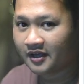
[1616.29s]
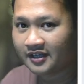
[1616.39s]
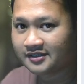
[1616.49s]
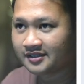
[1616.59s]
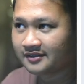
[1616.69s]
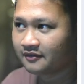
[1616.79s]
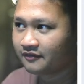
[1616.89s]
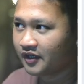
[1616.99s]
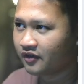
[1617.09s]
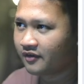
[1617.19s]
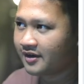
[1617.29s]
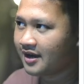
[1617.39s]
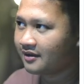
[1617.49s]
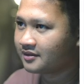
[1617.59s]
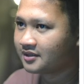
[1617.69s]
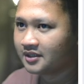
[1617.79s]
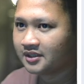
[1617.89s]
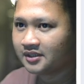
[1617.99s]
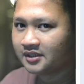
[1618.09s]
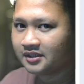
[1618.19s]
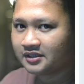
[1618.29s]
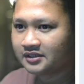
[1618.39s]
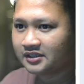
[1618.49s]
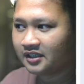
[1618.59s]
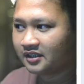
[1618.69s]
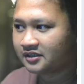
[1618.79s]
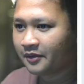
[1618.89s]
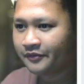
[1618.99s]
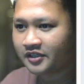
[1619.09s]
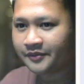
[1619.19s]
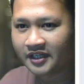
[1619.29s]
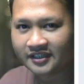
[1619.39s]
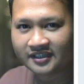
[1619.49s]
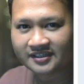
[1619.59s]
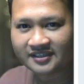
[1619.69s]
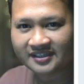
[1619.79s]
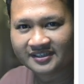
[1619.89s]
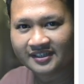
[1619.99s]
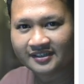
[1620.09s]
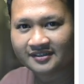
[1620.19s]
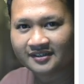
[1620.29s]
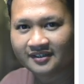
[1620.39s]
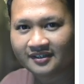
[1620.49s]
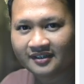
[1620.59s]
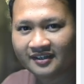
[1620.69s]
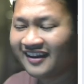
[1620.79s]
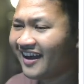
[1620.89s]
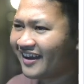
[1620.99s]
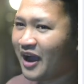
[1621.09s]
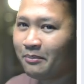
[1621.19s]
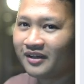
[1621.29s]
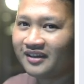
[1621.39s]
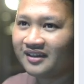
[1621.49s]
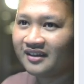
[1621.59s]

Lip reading: I just figuring out something like this exists in like a couple